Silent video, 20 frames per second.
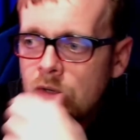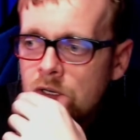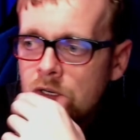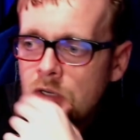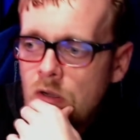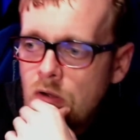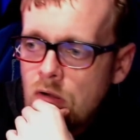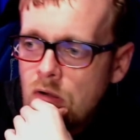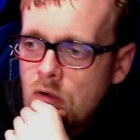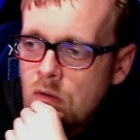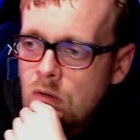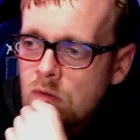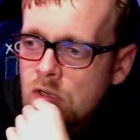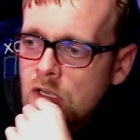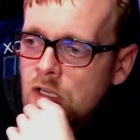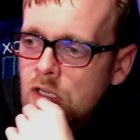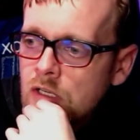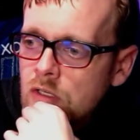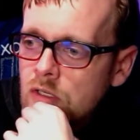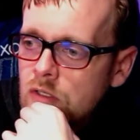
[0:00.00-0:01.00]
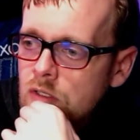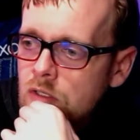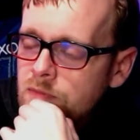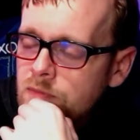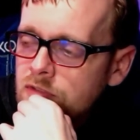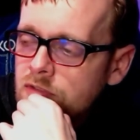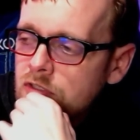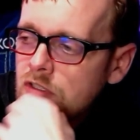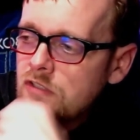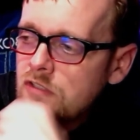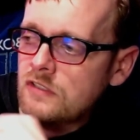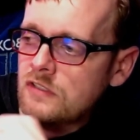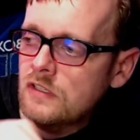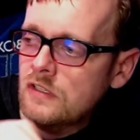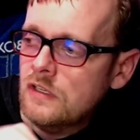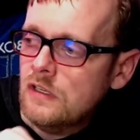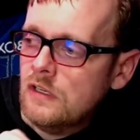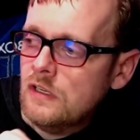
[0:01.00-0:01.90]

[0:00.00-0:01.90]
going, oh, oops, there's